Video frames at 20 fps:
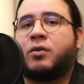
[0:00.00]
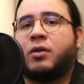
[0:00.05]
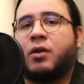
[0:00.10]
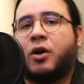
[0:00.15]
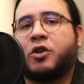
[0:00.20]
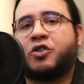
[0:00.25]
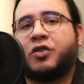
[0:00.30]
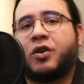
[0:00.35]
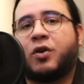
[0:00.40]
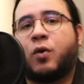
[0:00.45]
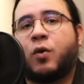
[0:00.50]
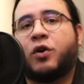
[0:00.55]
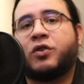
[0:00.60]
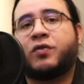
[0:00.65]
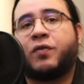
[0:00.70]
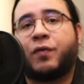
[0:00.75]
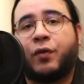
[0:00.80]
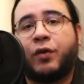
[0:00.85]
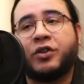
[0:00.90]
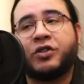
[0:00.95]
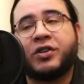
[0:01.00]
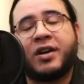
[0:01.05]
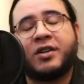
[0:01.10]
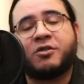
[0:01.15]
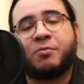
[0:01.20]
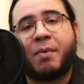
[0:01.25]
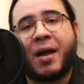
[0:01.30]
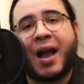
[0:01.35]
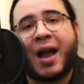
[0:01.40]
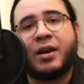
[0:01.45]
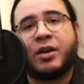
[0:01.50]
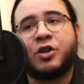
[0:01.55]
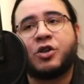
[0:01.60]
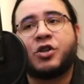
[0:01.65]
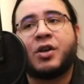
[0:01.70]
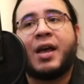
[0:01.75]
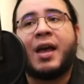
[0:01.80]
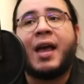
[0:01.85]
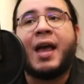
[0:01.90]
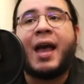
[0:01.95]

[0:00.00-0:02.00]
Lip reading: to launch the course first in Spanish